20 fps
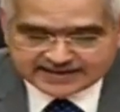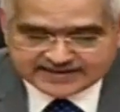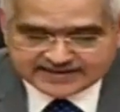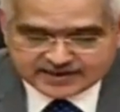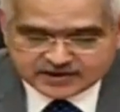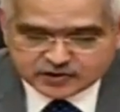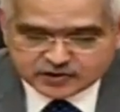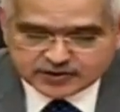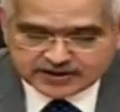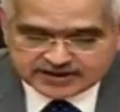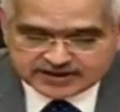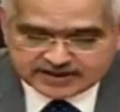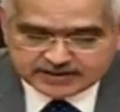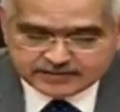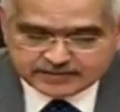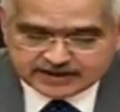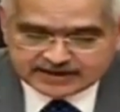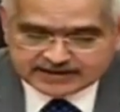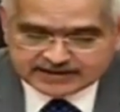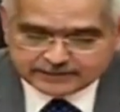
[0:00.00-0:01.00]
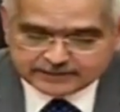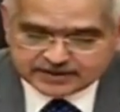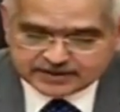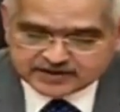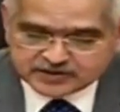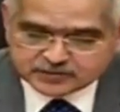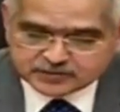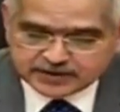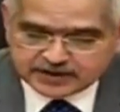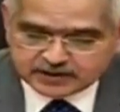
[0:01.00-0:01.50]
accentuated by
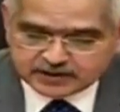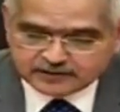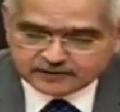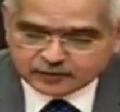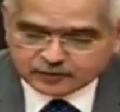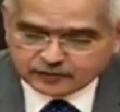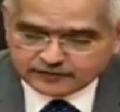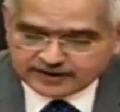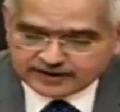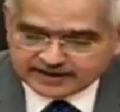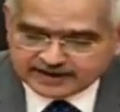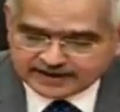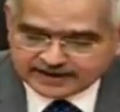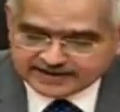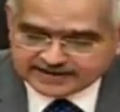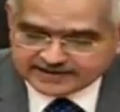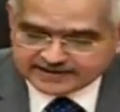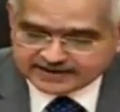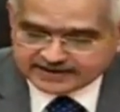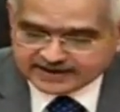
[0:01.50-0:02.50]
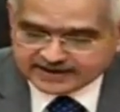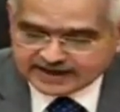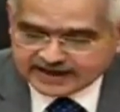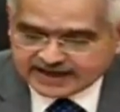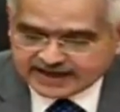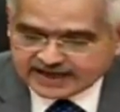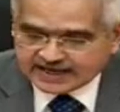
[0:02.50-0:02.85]
rapid spread of COVID-19,